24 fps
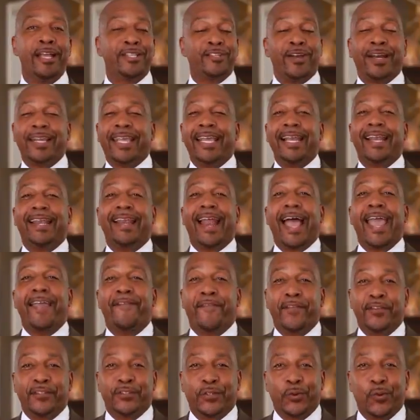Try to get
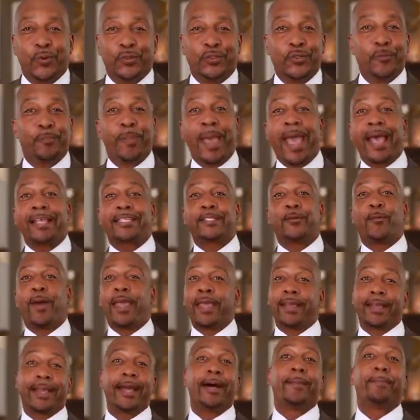life insurance, you pass
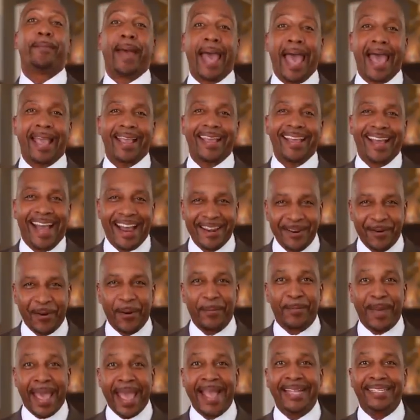away and come back. I know,
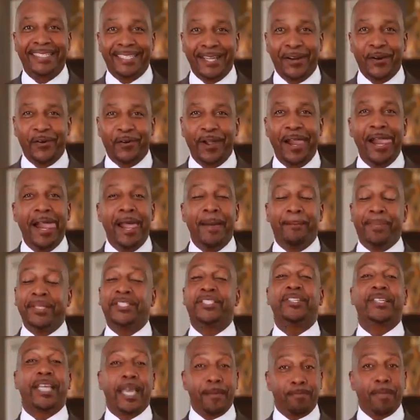a bad joke,
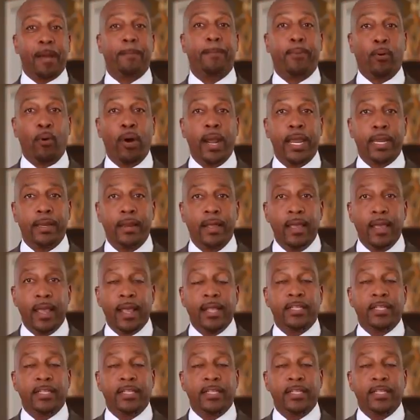but you get my point.